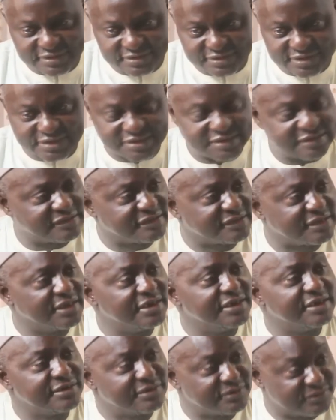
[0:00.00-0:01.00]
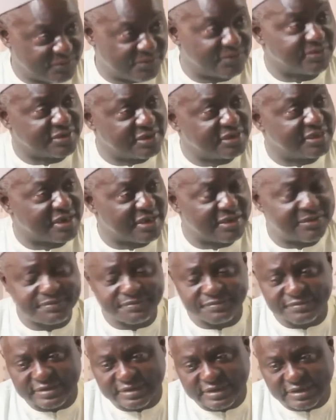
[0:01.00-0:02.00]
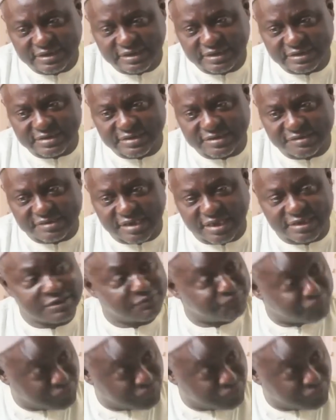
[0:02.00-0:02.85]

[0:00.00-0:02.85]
that is still on the ground. These are the